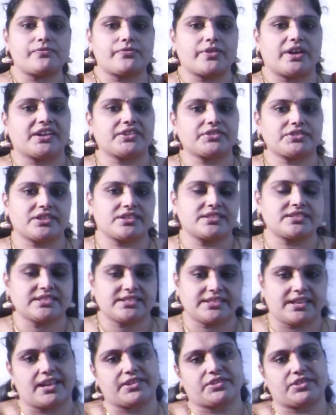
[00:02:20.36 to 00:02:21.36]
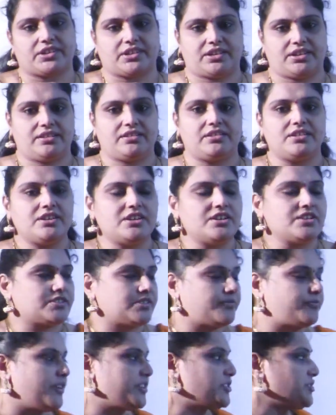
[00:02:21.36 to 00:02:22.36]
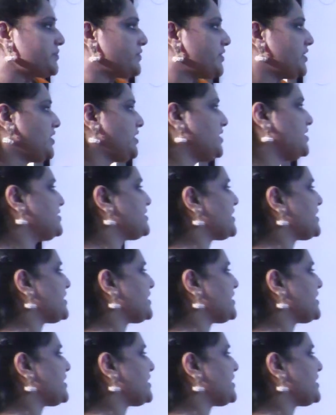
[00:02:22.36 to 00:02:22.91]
functions category. So, first one is